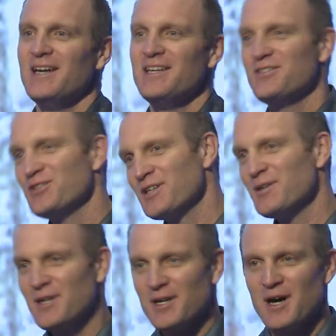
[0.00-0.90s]
He took
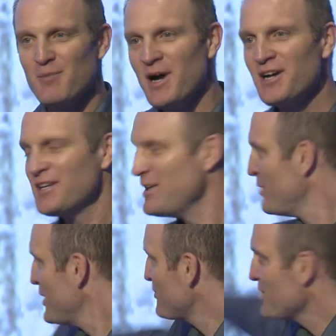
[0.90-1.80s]
a marker, he
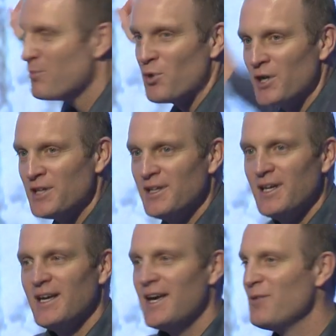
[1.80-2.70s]
went up to the board,
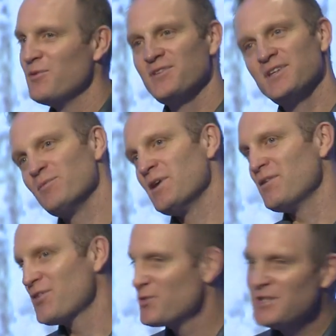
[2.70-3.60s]
and within
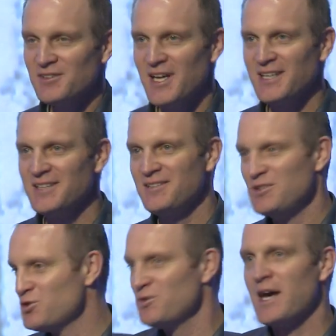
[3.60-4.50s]
about 3 seconds, he
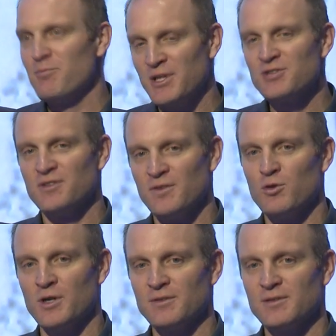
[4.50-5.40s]
drew that picture of the
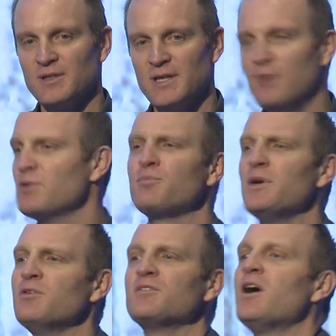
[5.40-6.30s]
horse. It
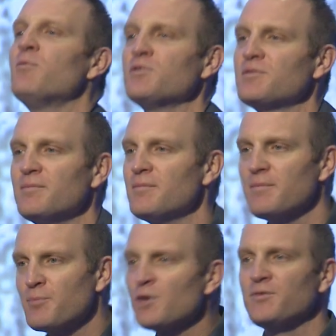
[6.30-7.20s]
was almost
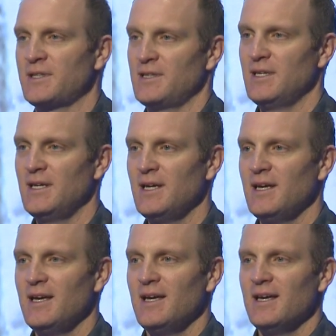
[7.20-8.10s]
perfect.
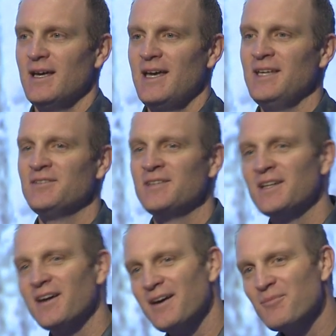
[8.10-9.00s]
And he
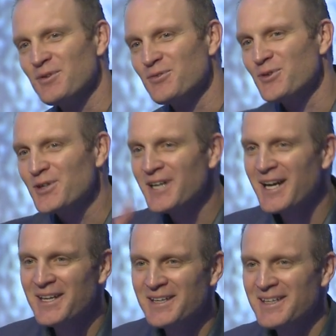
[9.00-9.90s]
said, before
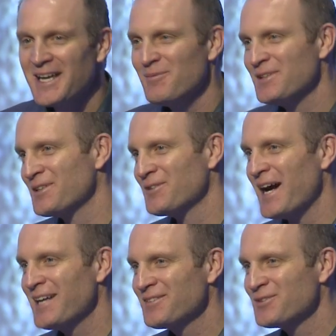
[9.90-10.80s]
I came into
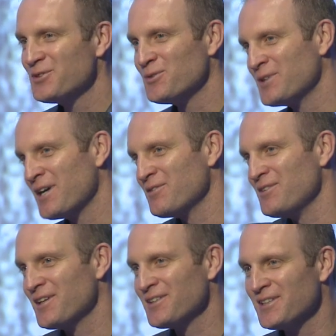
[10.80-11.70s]
grad school, when I was
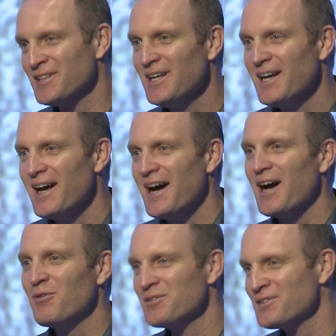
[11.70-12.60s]
younger,
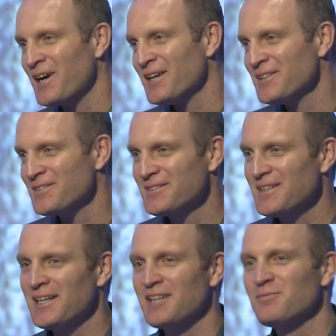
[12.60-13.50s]
I was an artist,
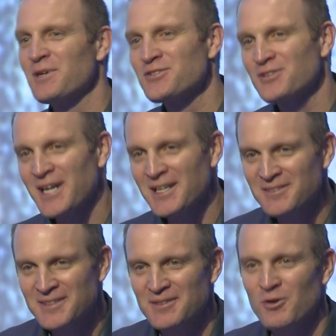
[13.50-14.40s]
and I
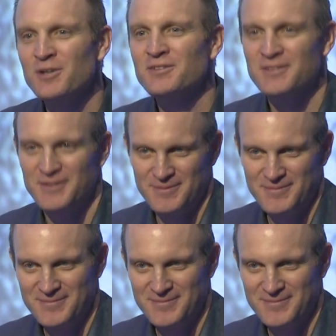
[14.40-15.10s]
specialized in horses.